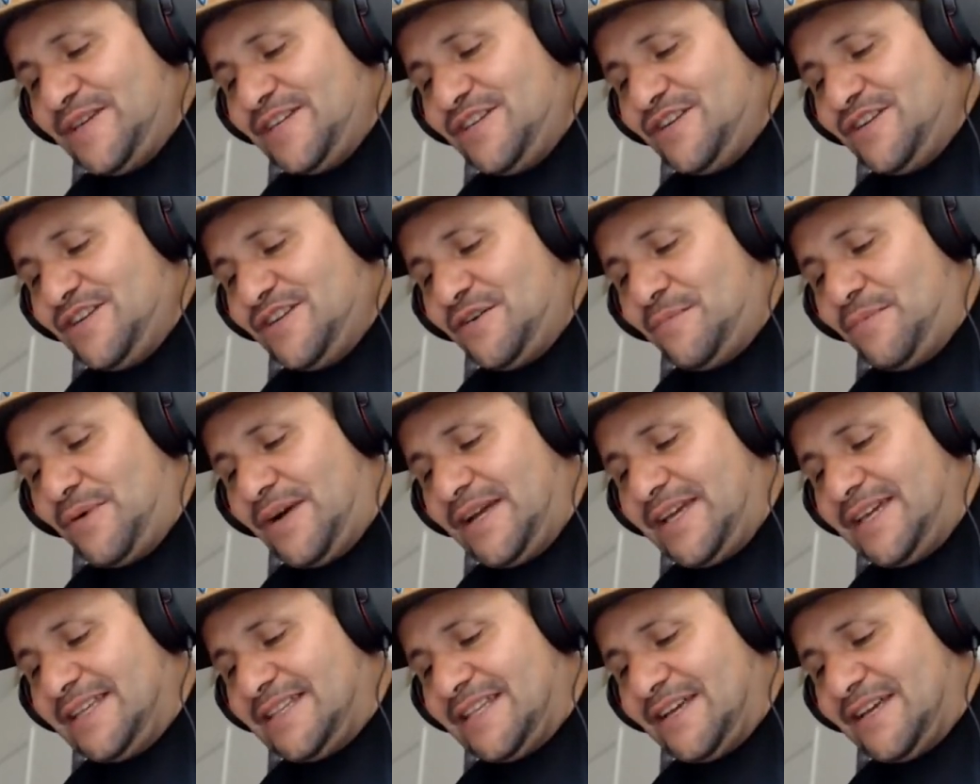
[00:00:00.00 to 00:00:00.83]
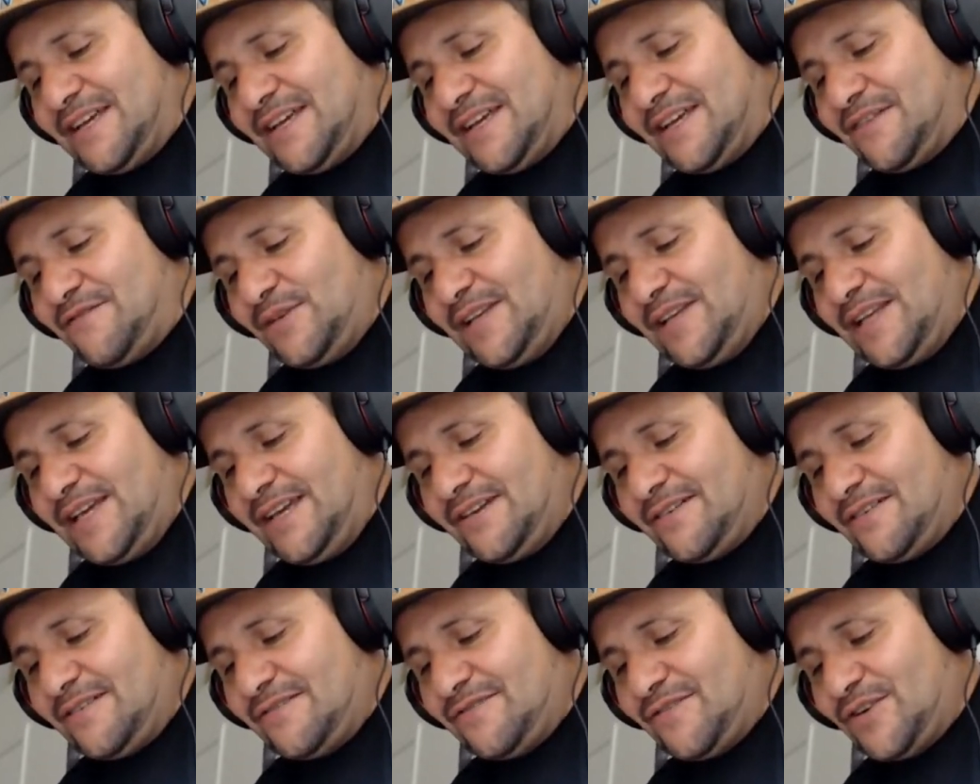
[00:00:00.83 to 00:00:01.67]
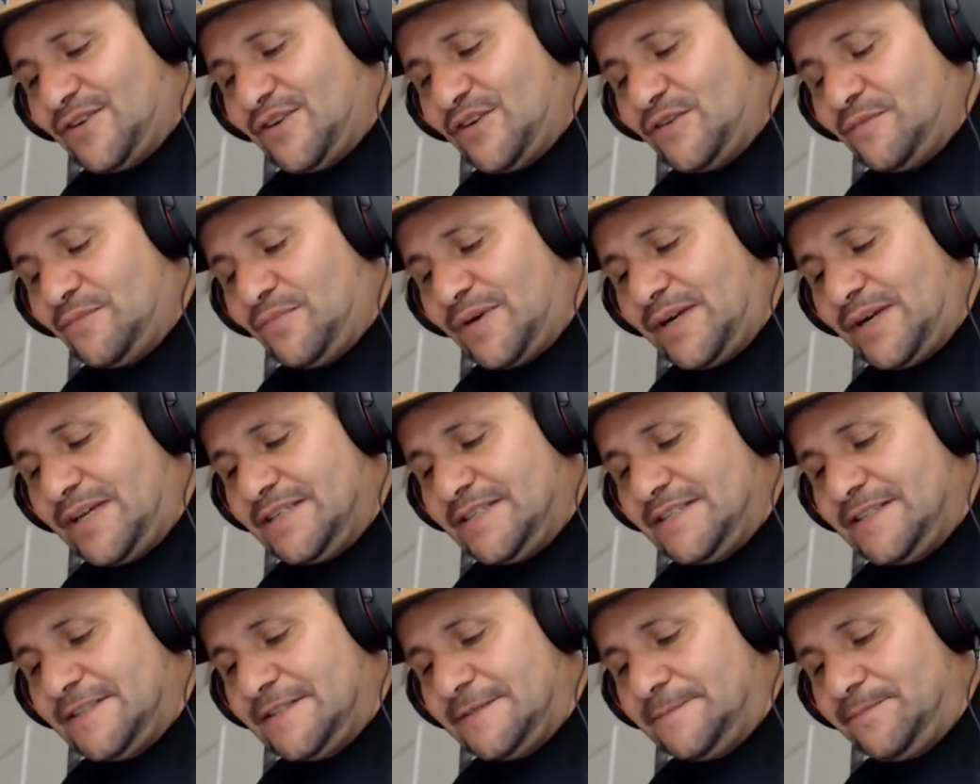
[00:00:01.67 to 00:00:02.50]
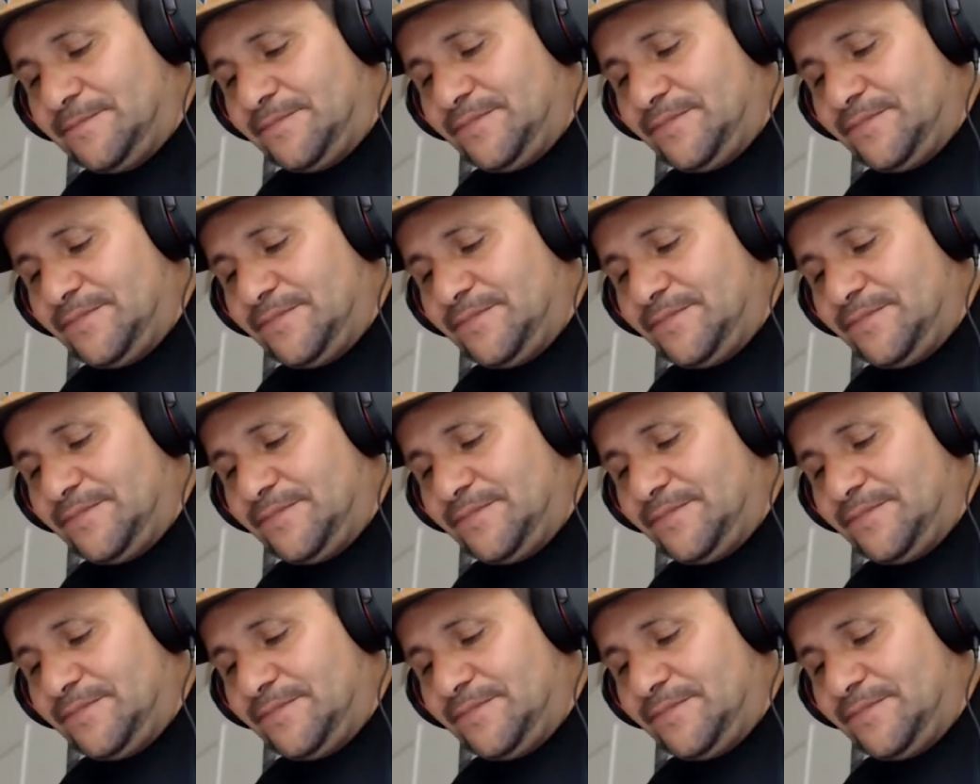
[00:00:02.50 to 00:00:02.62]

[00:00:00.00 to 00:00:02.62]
I mean, you could probably get that phone later for a good price.